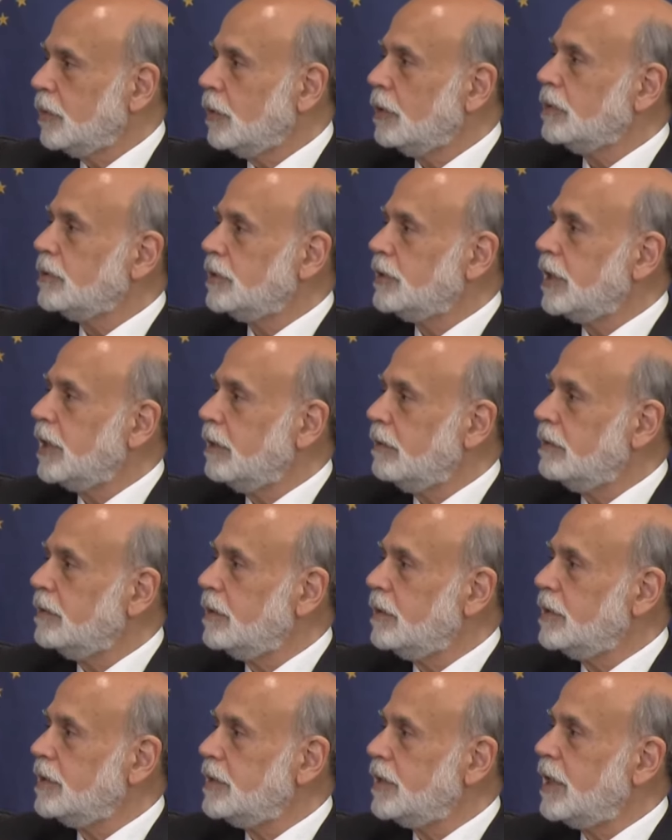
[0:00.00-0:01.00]
you know, say
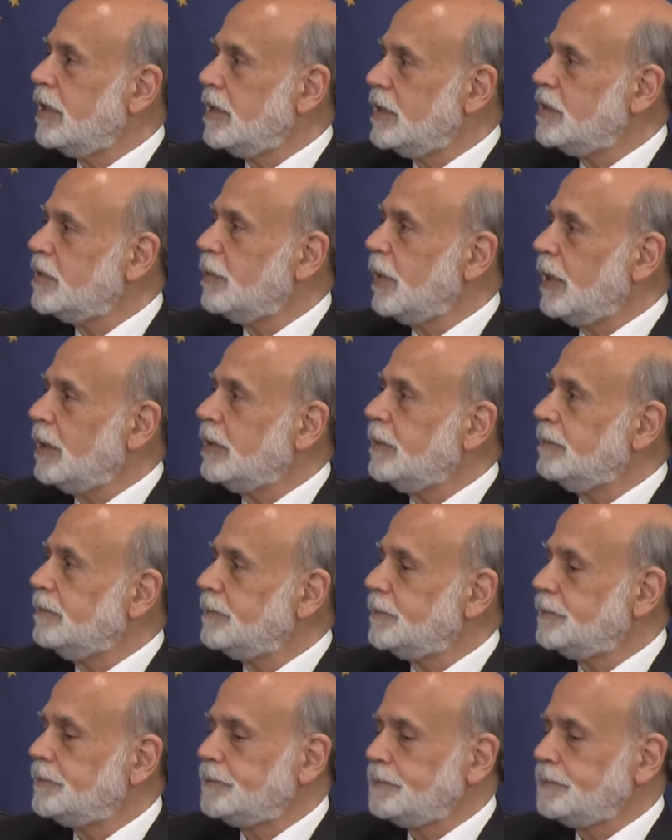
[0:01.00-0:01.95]
this about him.